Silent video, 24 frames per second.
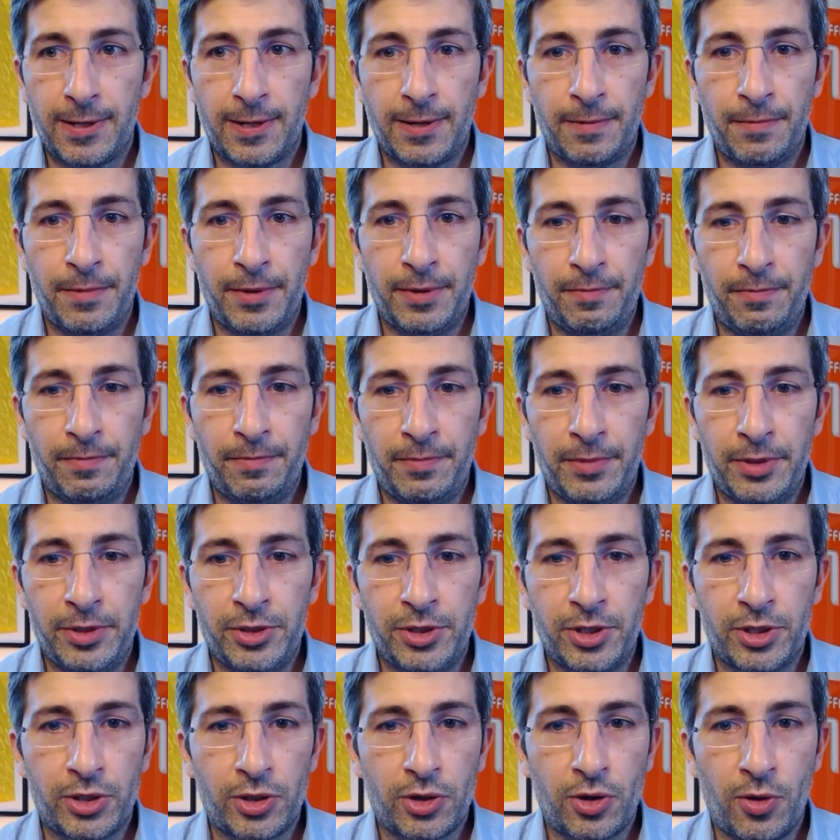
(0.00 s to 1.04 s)
Let me
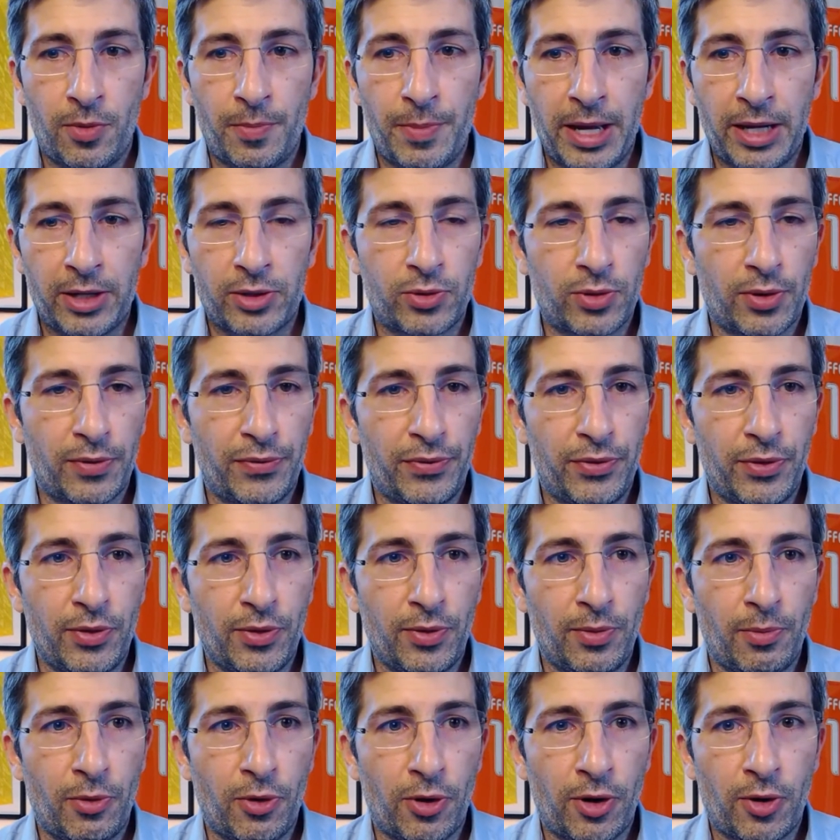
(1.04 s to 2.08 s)
just go back to a
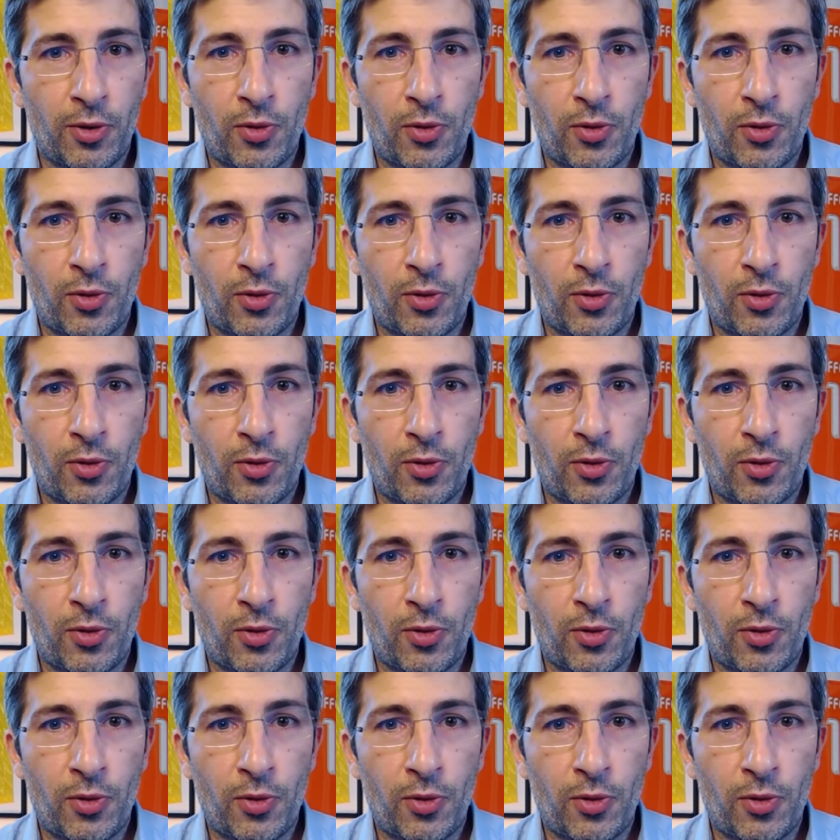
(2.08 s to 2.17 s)
few more